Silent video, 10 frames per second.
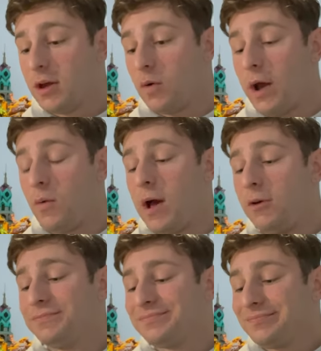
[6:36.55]
quite
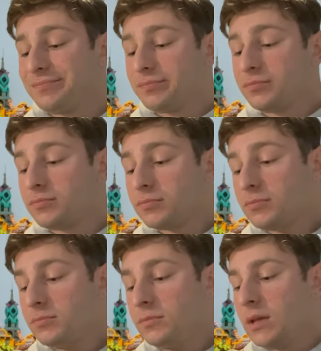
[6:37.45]
well.
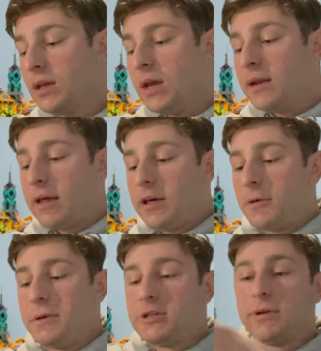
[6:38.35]
Now the other piece